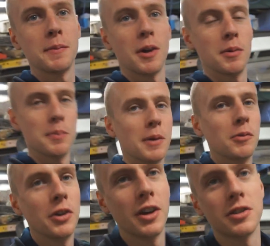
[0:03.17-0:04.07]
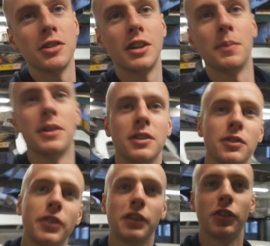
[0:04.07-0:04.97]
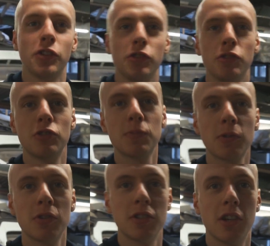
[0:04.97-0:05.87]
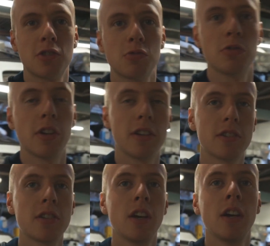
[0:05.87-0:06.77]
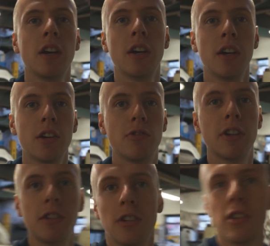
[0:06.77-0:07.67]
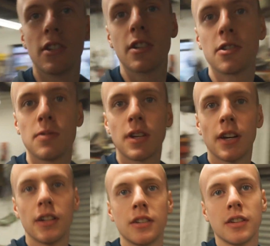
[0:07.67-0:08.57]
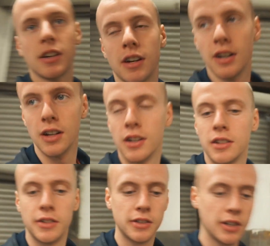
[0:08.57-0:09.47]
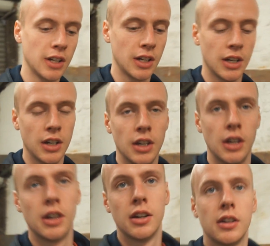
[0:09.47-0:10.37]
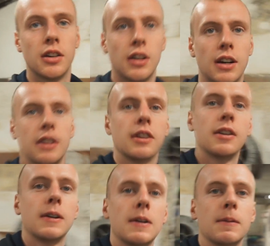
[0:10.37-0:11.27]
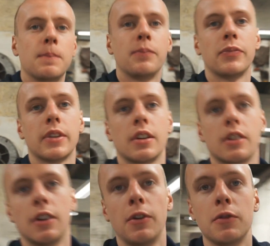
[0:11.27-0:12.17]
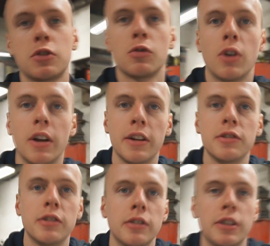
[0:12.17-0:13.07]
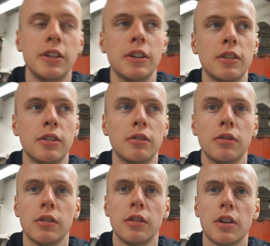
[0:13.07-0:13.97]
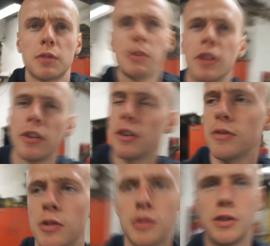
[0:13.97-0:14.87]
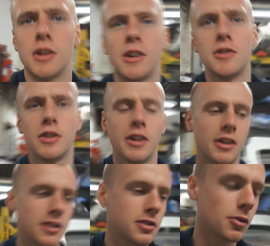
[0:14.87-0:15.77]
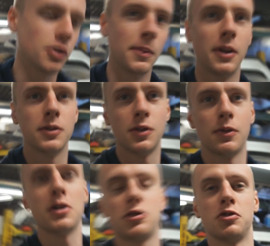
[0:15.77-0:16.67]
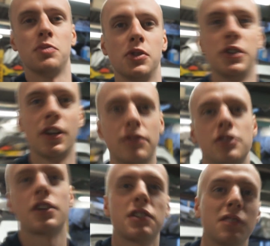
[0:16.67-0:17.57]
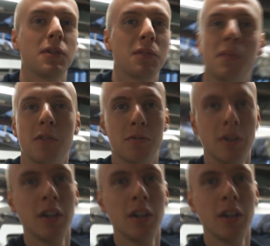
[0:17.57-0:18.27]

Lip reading: time coming, but I'm going to actually do a bit to the 500 now, just because the Escort is ready to race this weekend, and I've obviously got an engine today. I explained that in the last video. I was doing an engine in a Escort at the minute, so I've actually got the body off the chassis at the minute, but